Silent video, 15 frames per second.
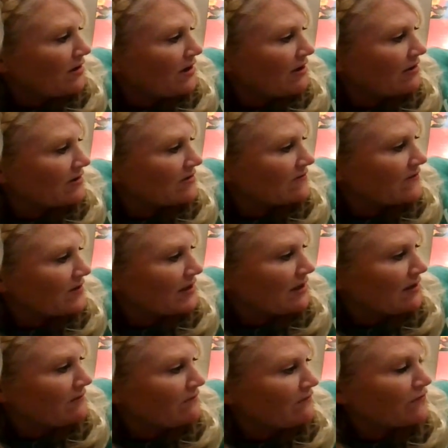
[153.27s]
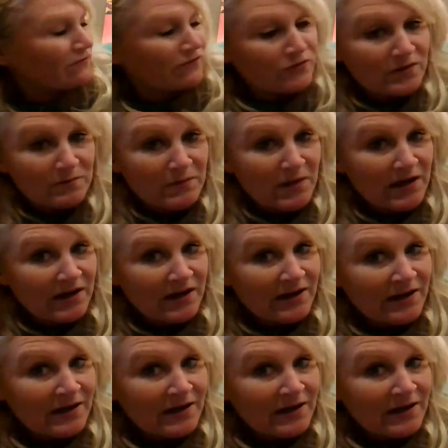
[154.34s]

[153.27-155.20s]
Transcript: areas of the land for food and money.